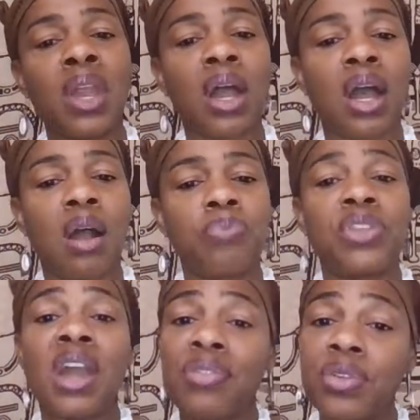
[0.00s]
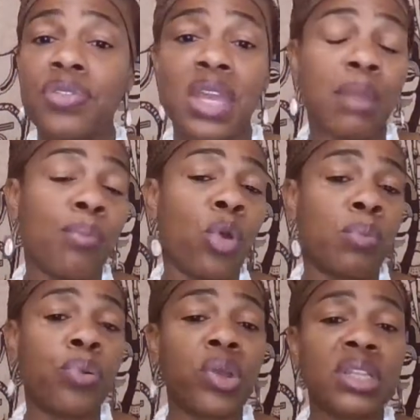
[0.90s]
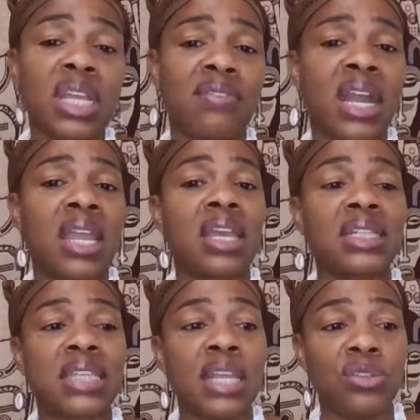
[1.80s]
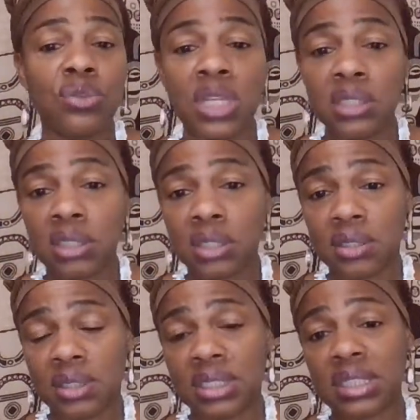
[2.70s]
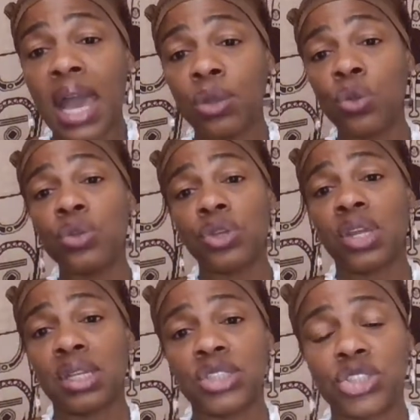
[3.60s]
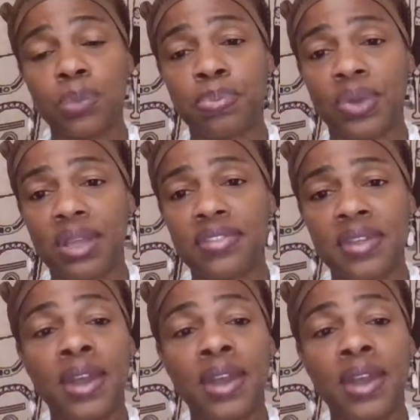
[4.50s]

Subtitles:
The other thing, more importantly, right, is that you need to decide who you're going to ship with.